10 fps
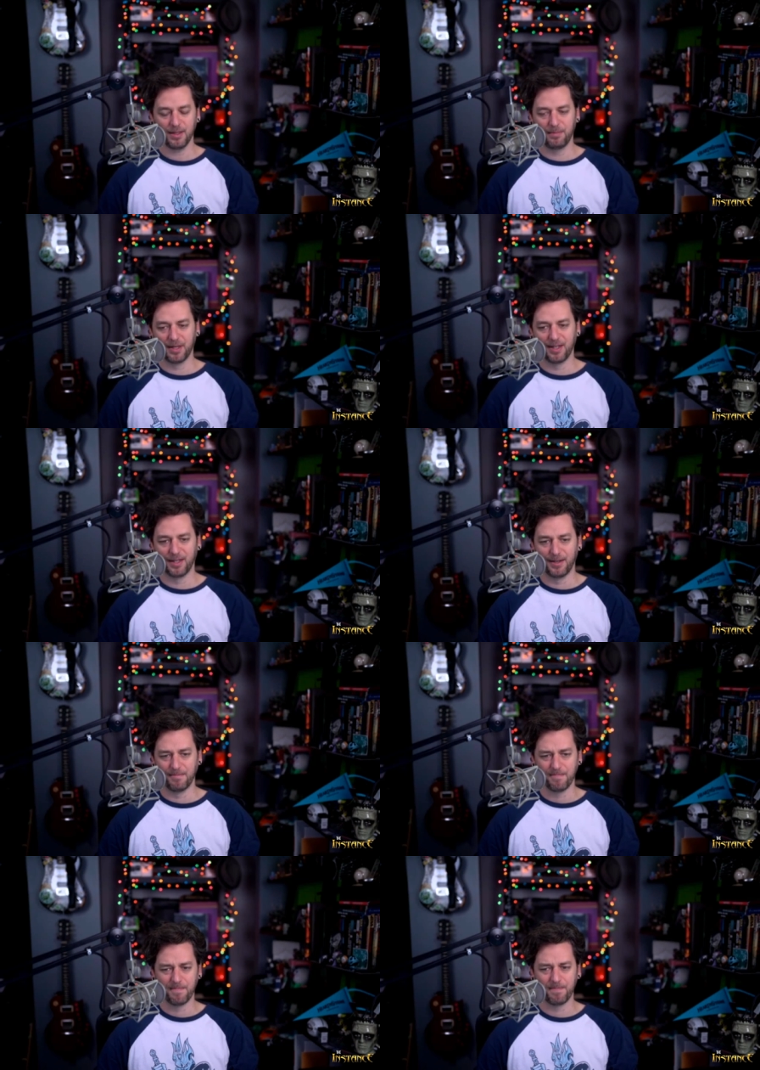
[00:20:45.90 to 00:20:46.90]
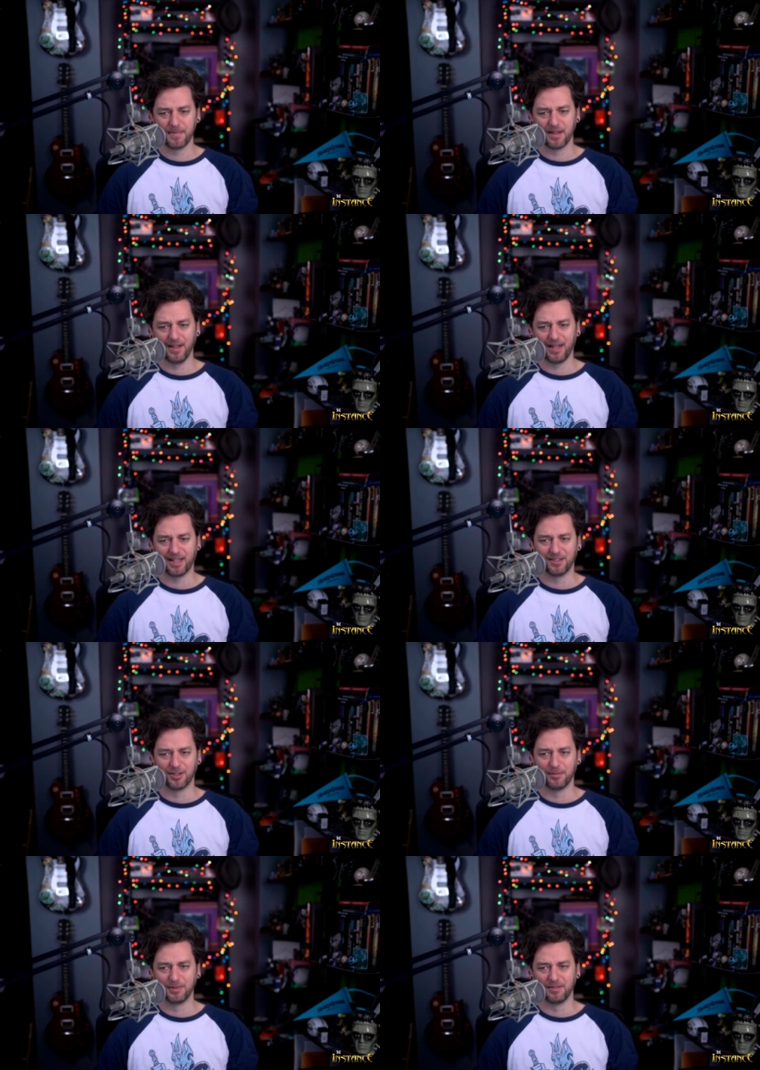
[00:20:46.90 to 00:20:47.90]
But, um, like, in
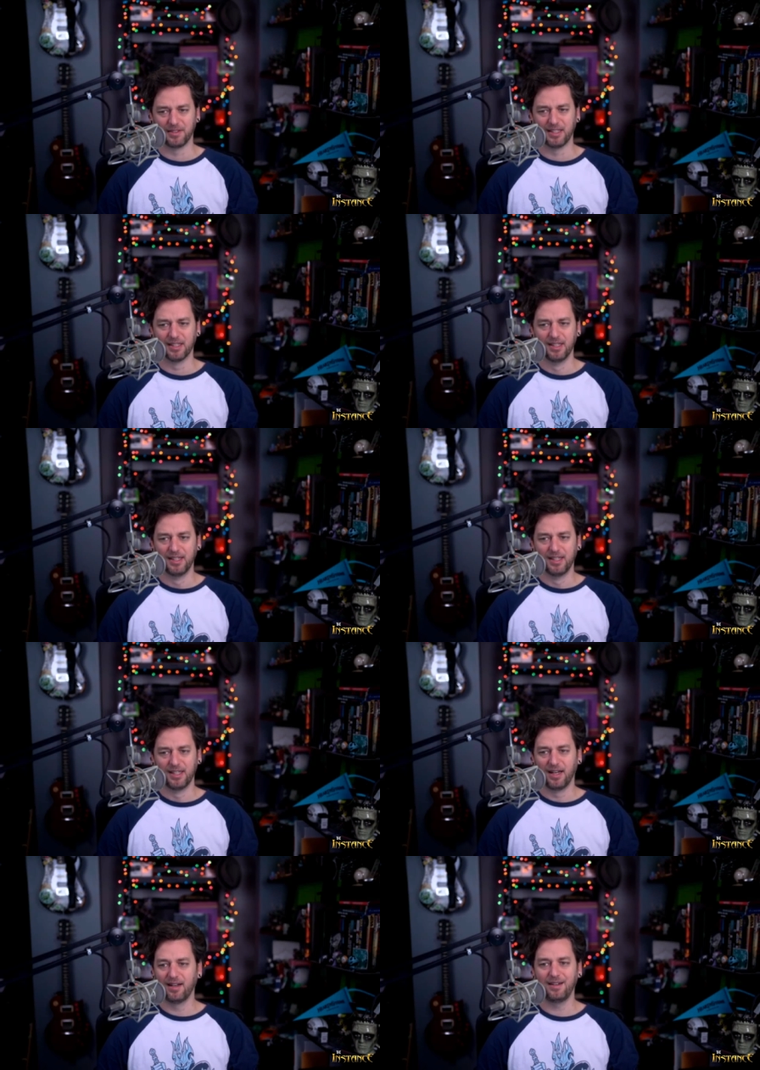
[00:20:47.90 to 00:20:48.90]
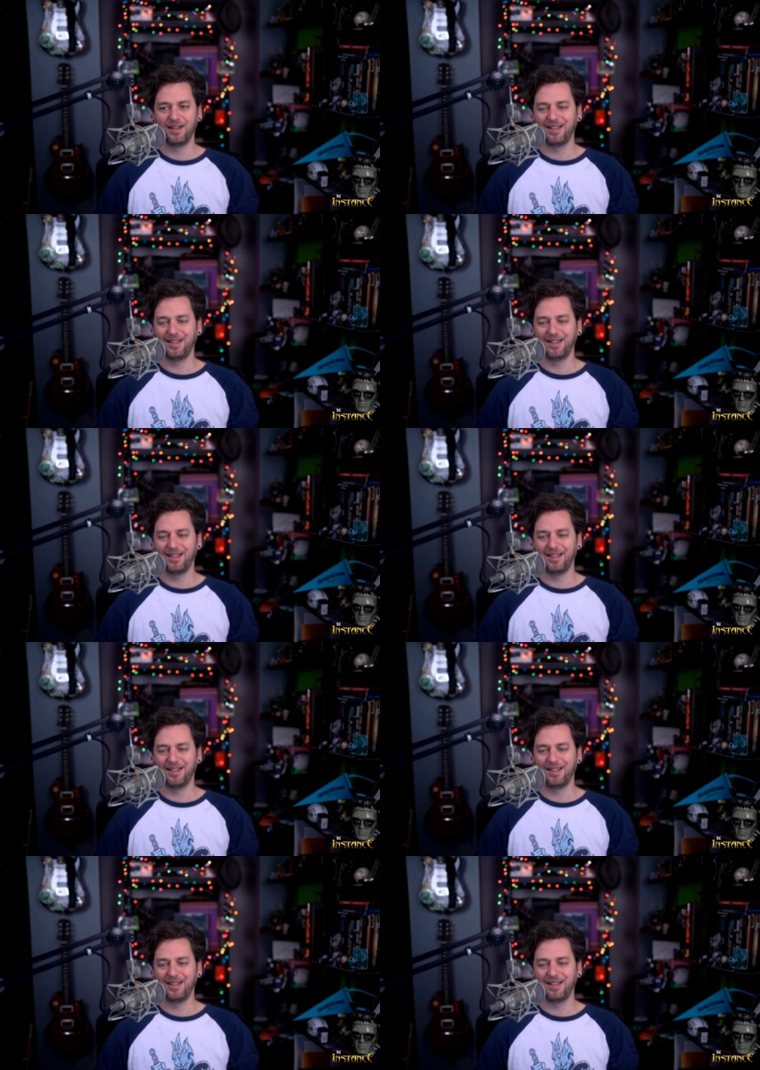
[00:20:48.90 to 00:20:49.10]
terms of it, I don't know.